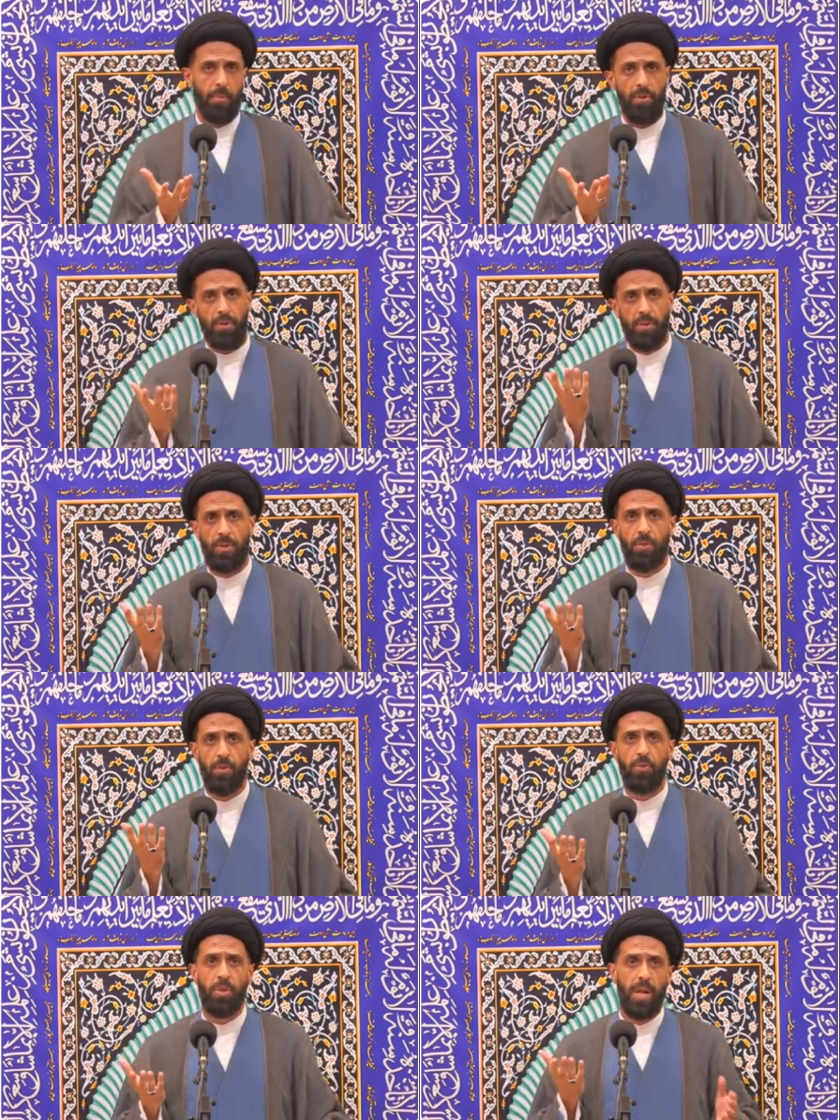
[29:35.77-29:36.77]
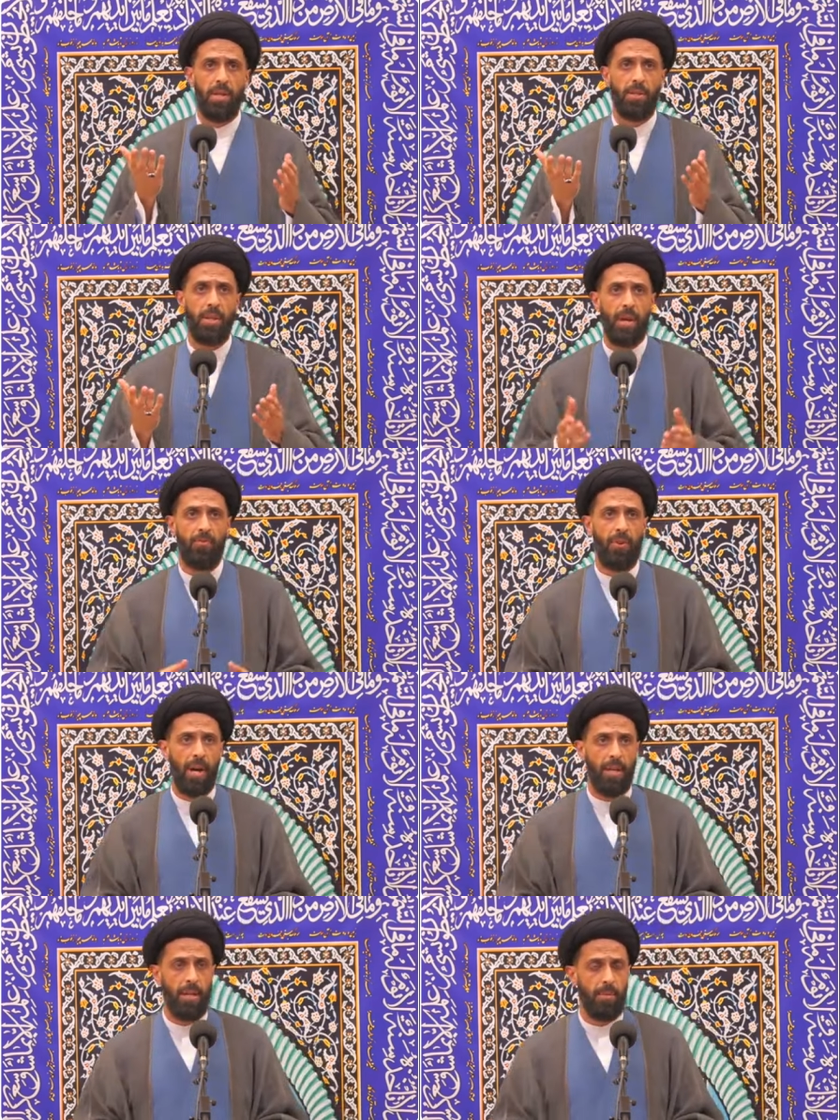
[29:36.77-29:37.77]
Brothers and sisters, today is the day of
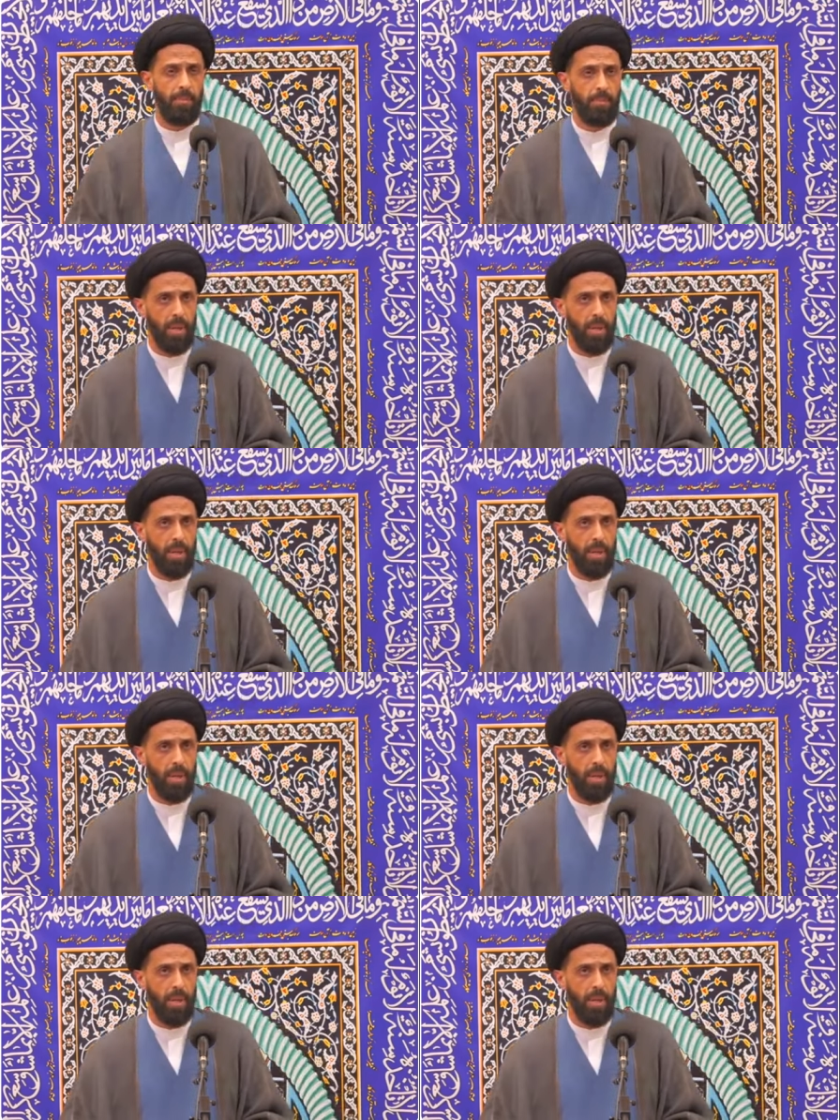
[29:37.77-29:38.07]
Friday.